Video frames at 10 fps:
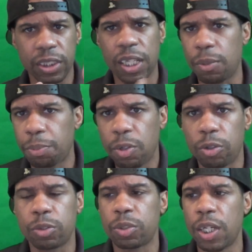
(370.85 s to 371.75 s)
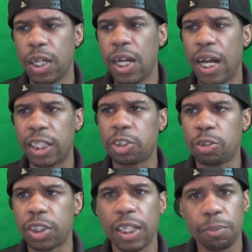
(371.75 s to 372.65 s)
They said that pre-orders, I guess you
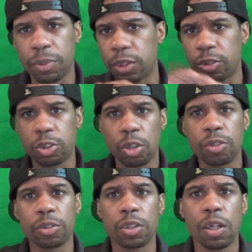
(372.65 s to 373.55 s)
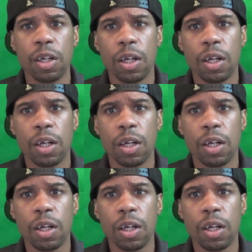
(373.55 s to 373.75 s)
could get them in certain